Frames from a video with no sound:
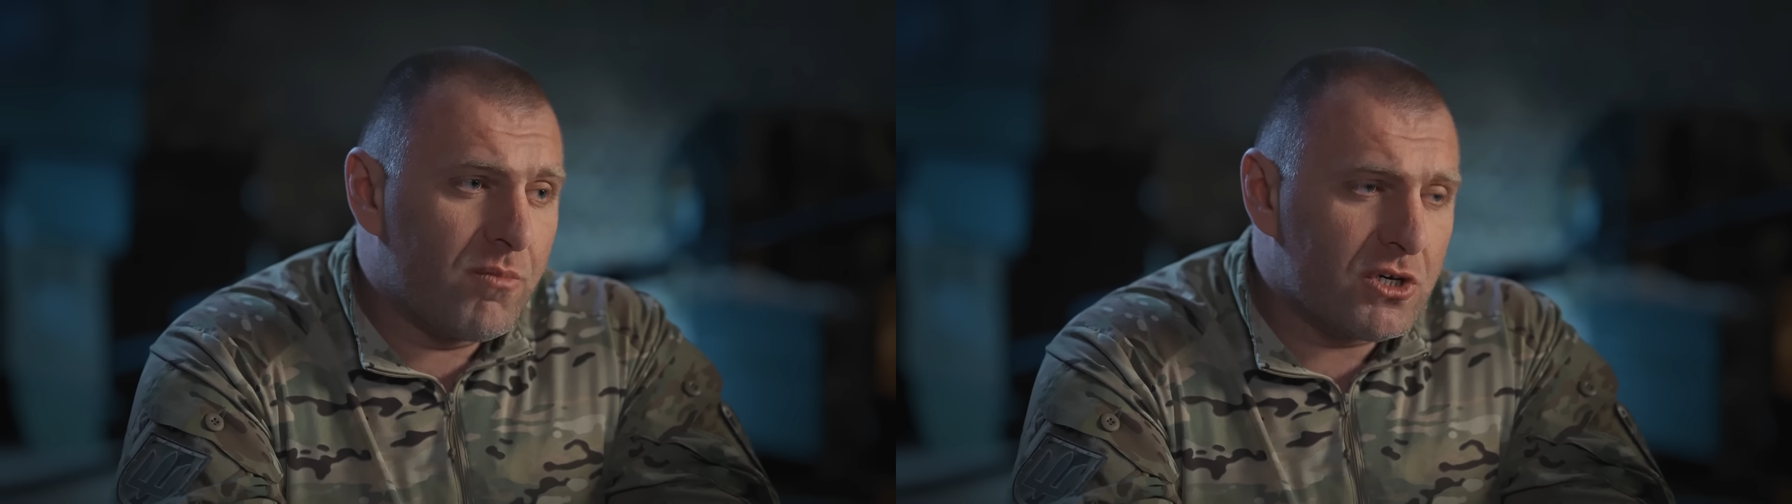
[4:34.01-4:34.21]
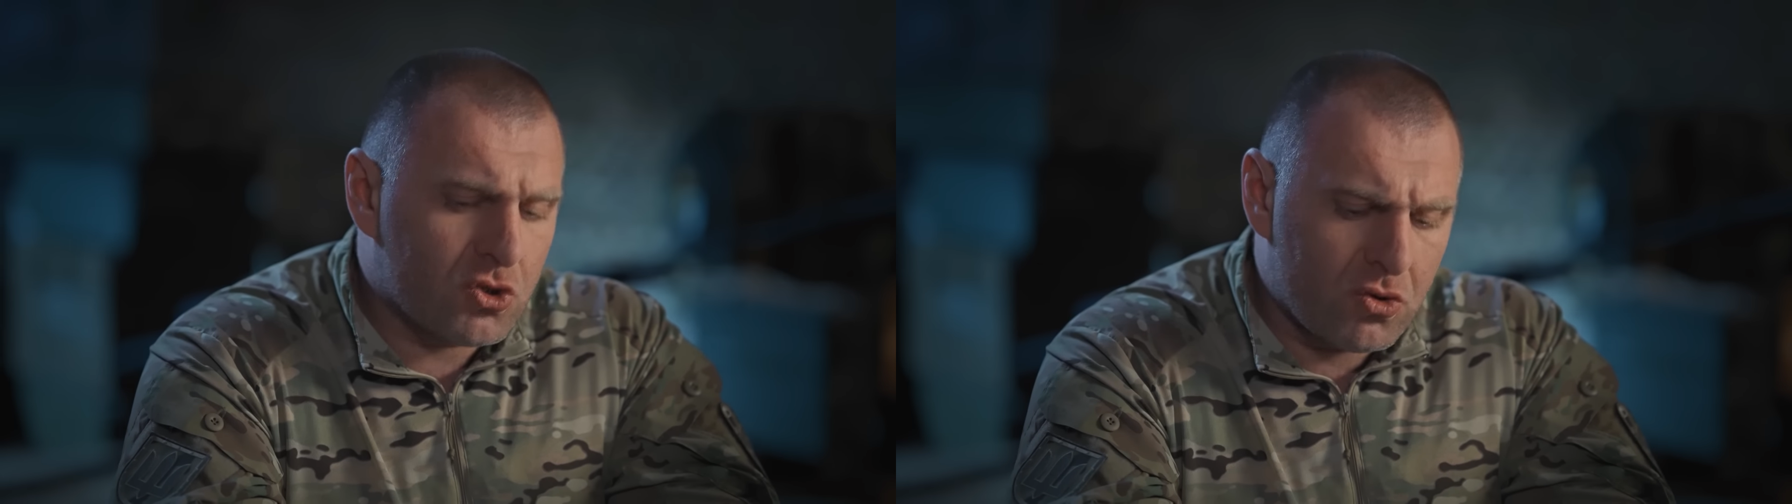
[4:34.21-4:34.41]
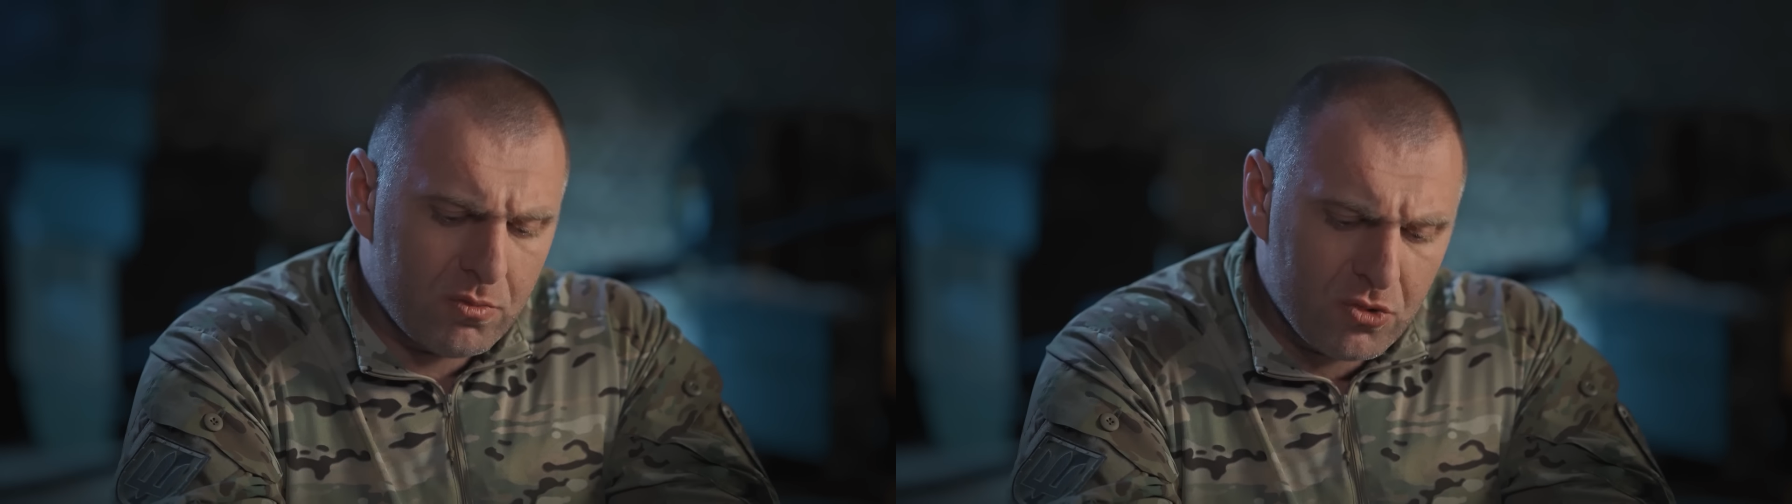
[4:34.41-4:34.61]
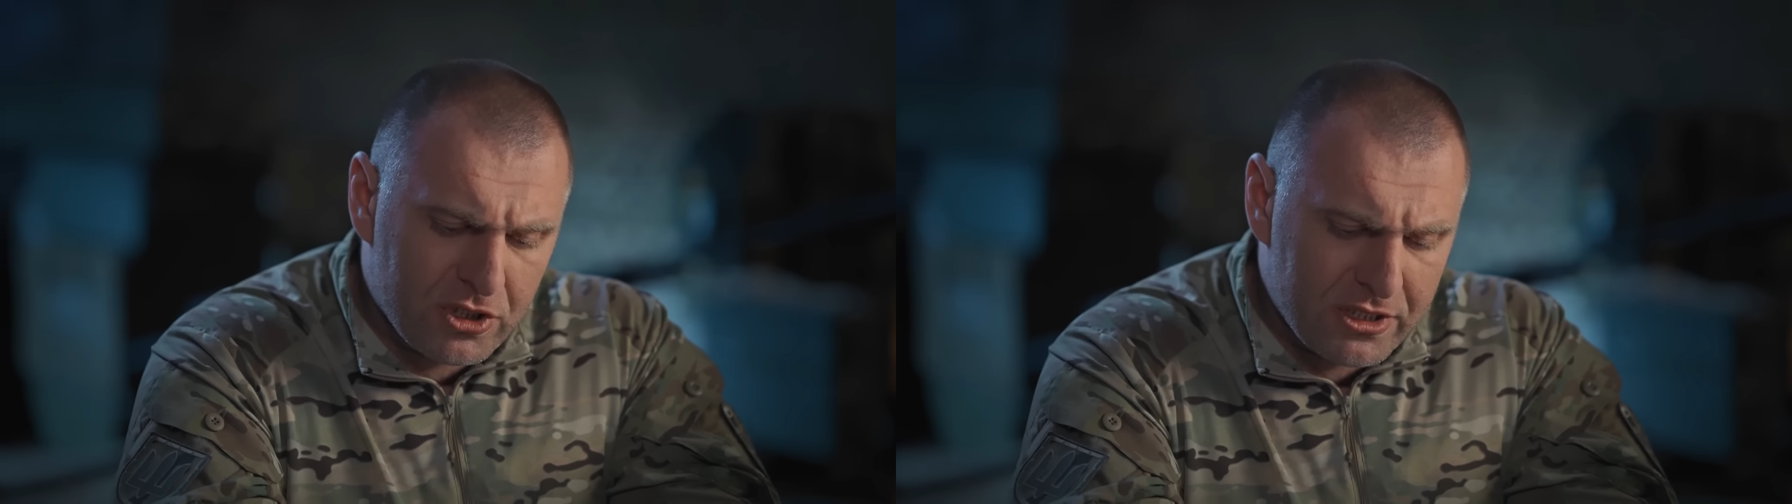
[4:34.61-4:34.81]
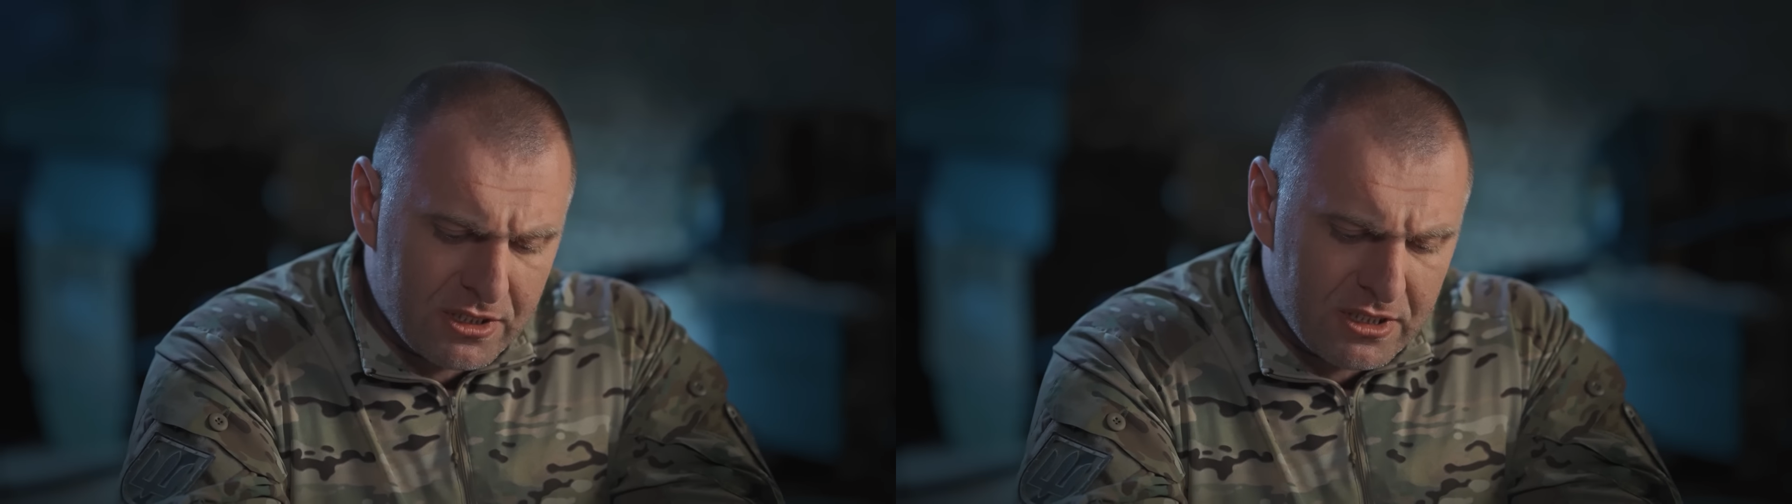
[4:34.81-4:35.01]
have been the
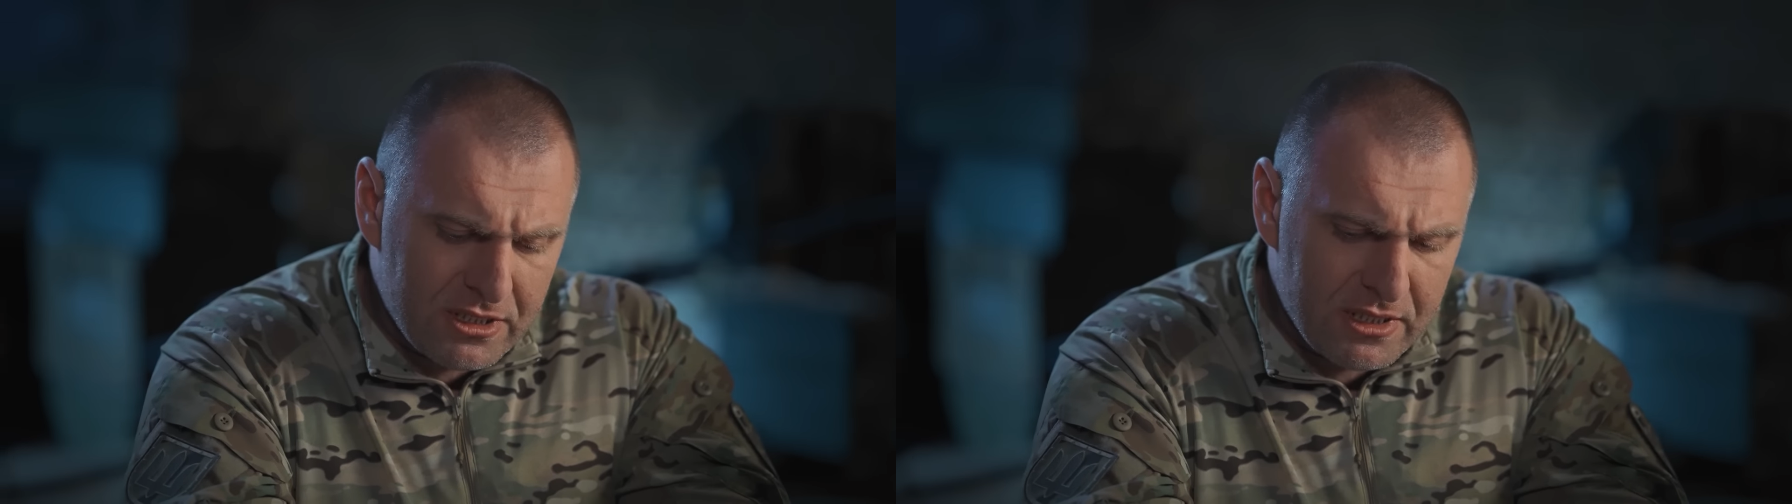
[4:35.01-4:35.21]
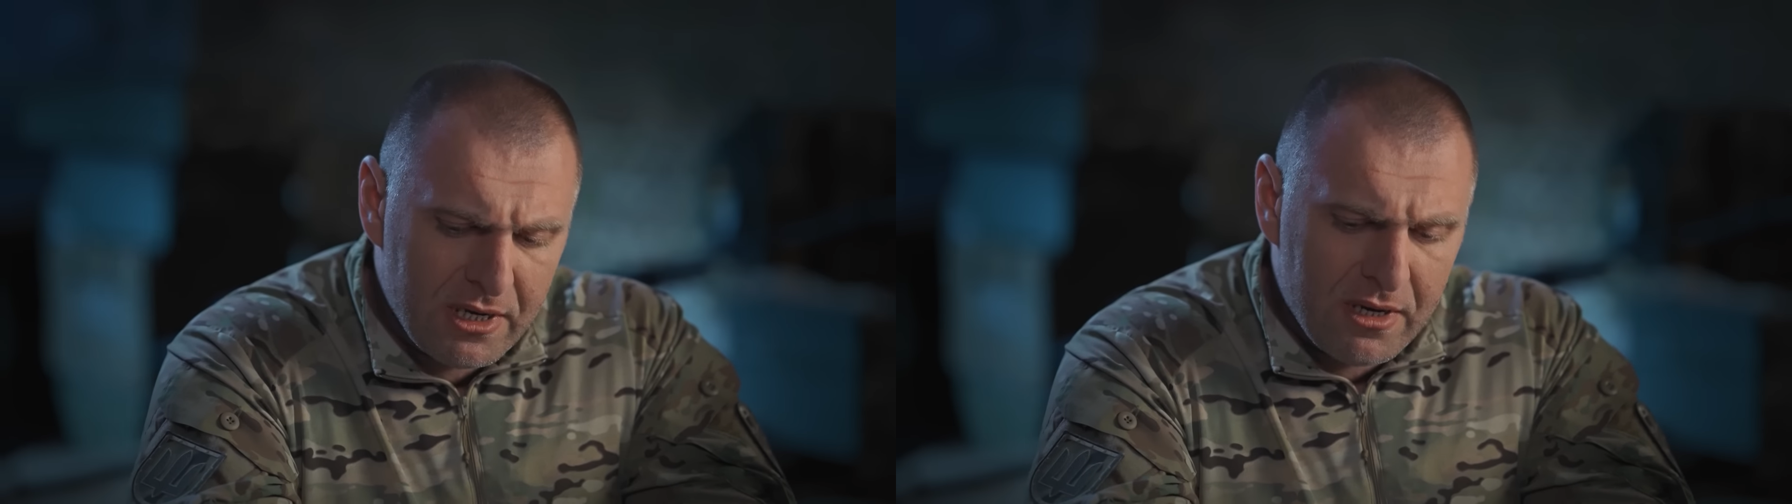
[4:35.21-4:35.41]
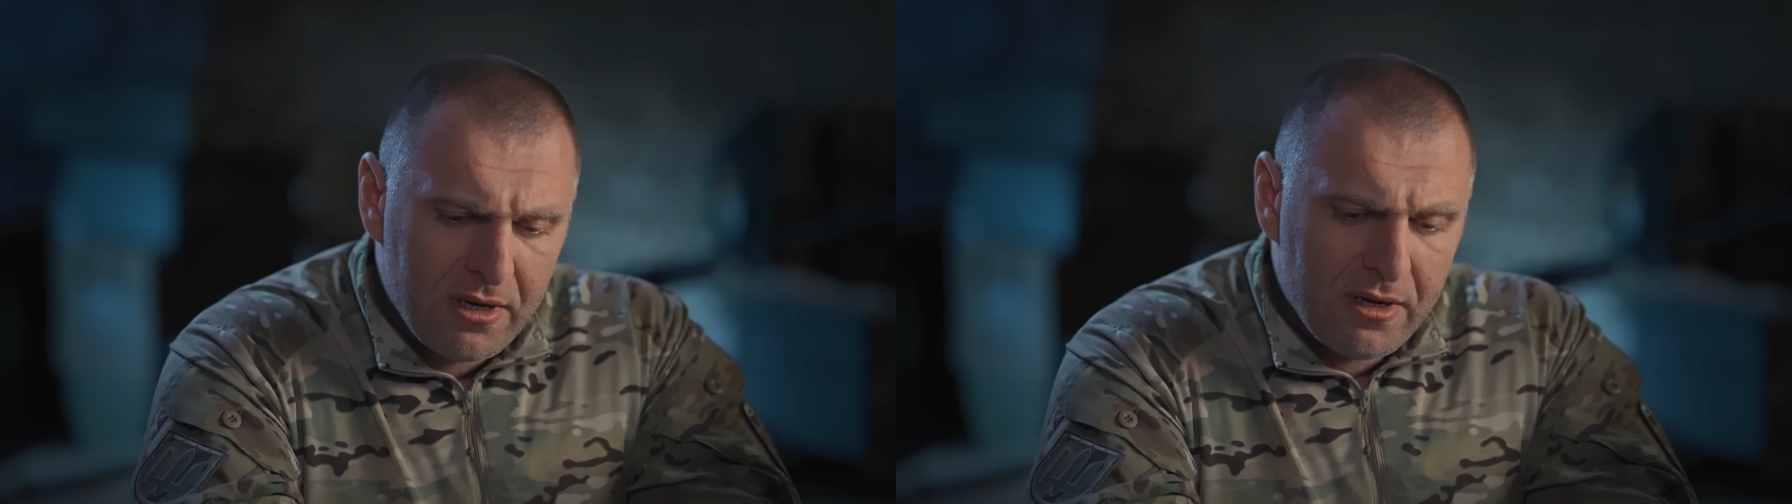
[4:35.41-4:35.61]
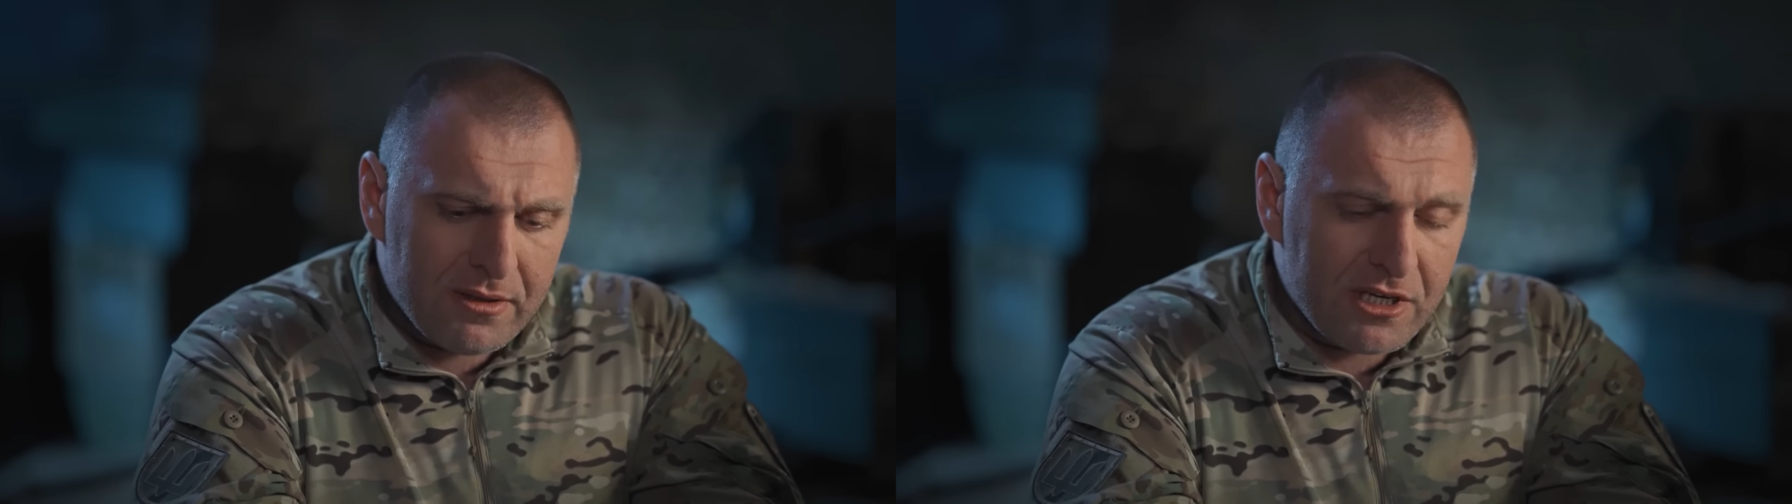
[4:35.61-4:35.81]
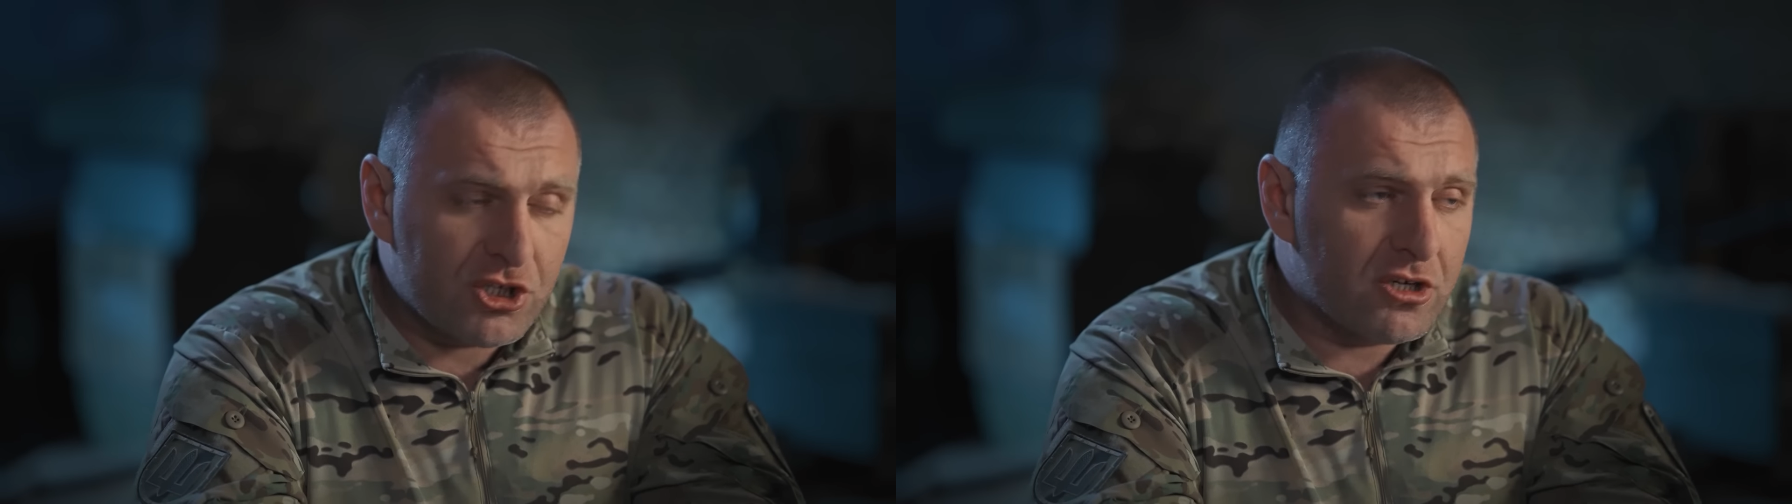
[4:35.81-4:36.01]
best.
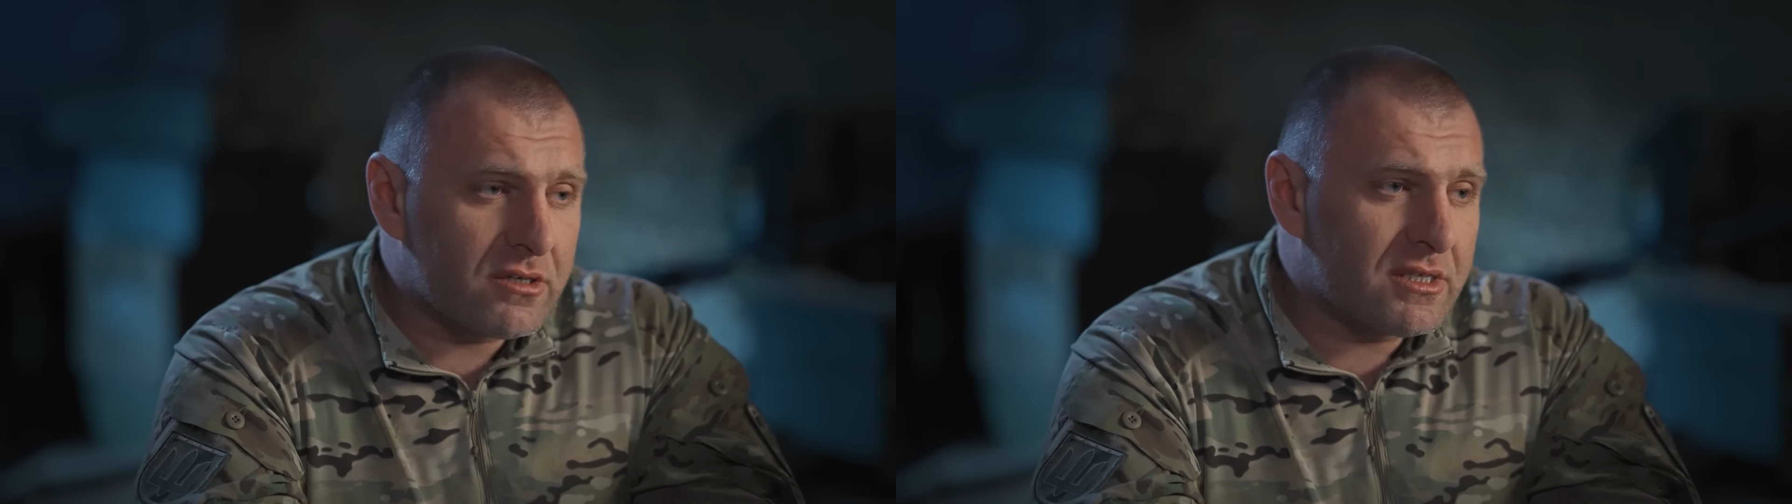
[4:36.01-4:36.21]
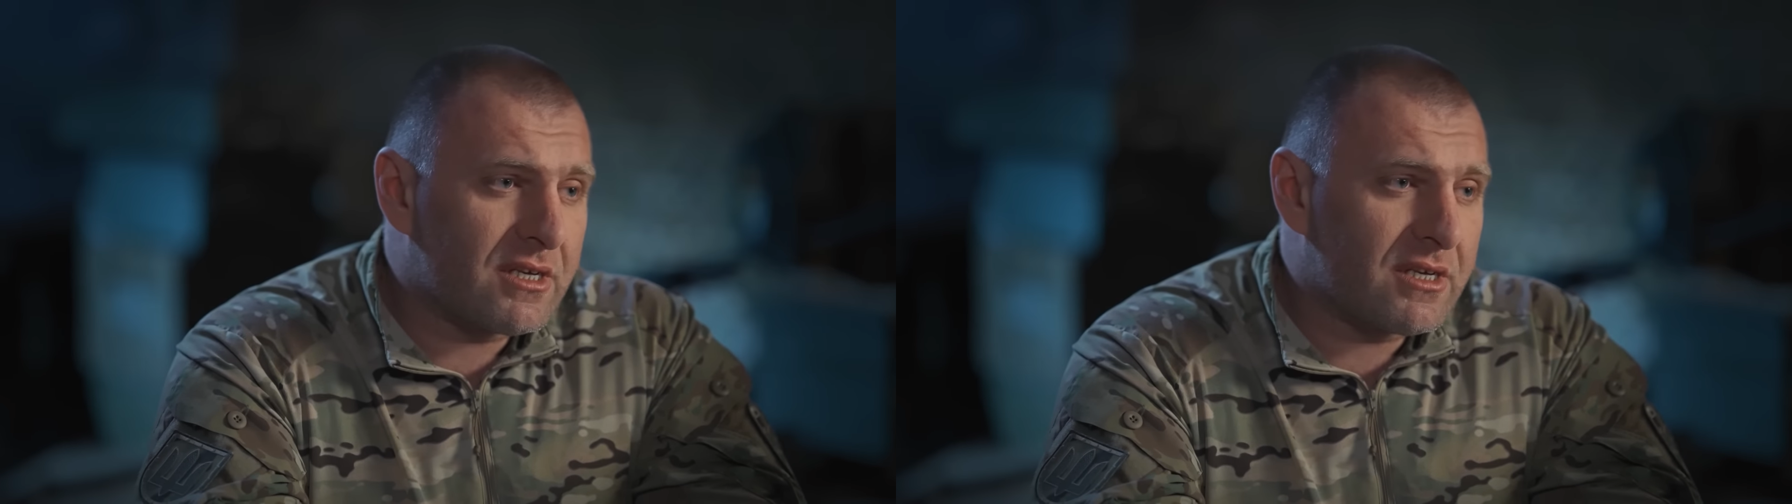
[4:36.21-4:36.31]
In